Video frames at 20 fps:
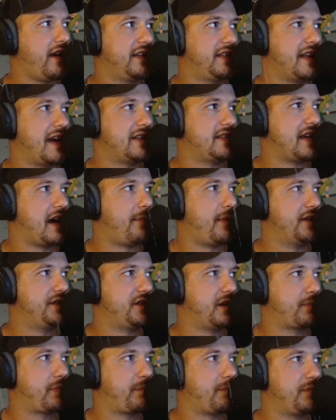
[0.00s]
that's how much
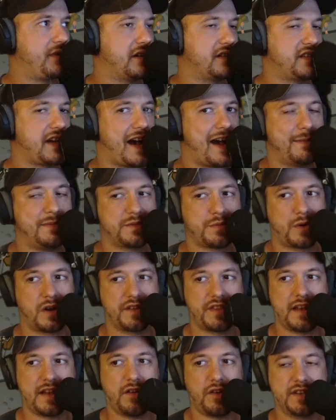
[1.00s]
your time's
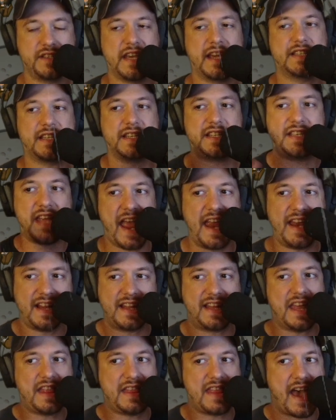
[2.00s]
worth. I know it takes a day to
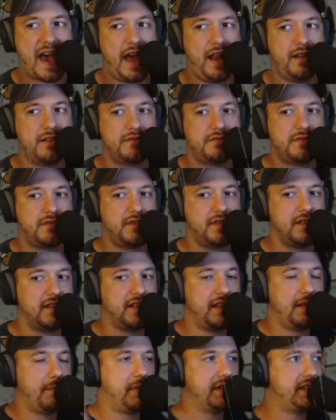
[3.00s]
get that,
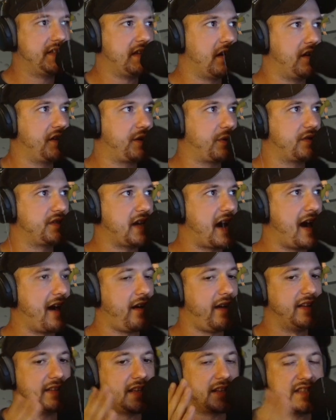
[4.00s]
but still your time,
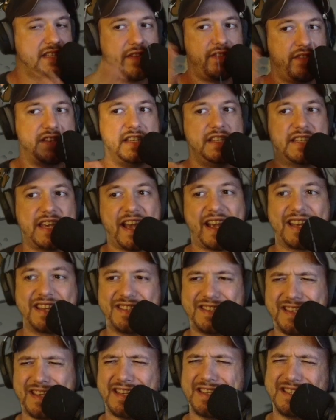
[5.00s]
that 17
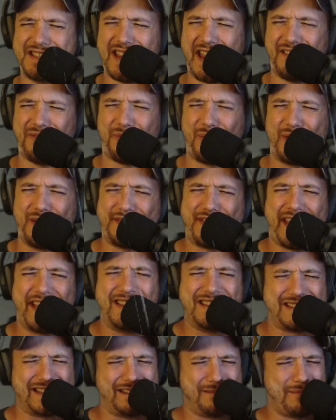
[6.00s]
seconds is worth
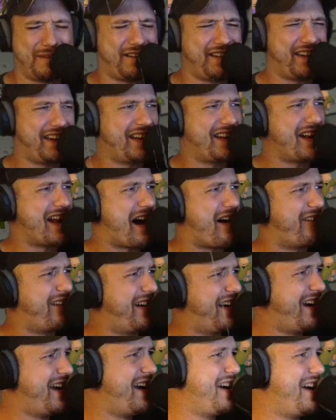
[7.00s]
18 million an
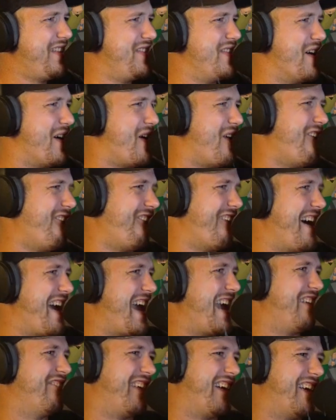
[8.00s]
hour. No
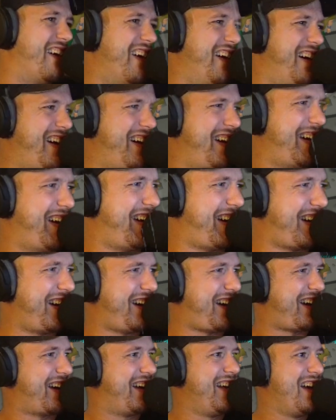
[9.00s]
way, bro.
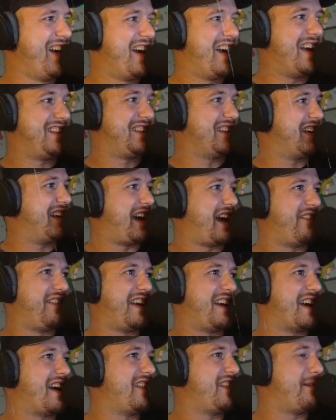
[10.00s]

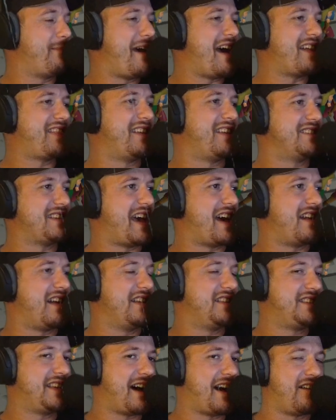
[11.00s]
The math doesn't add up.
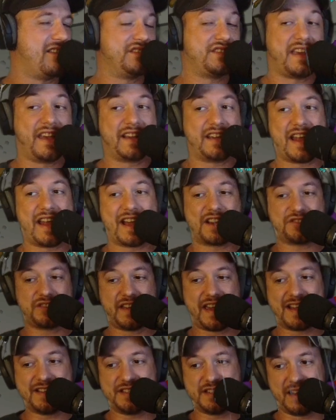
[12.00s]
It sounds like it actually
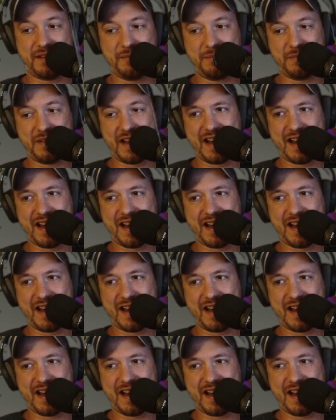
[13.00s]
adds up,